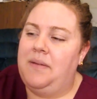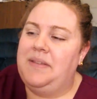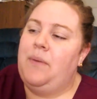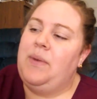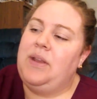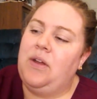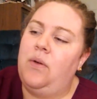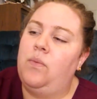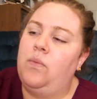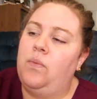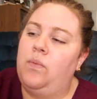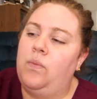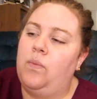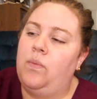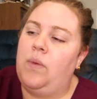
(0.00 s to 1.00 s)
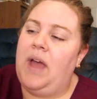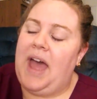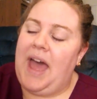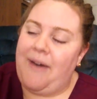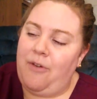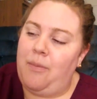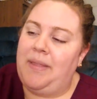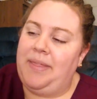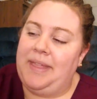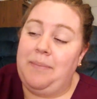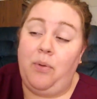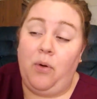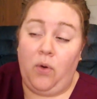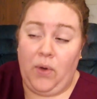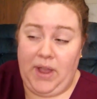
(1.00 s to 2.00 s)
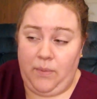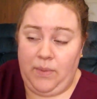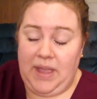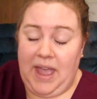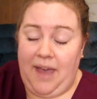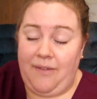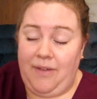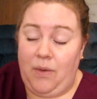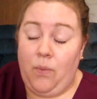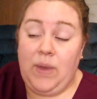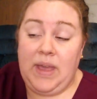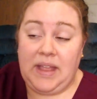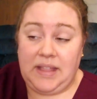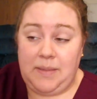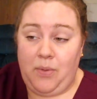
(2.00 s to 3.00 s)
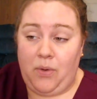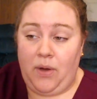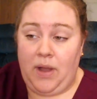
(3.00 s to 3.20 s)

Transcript: Say we don't have a monthly point, we have a weekly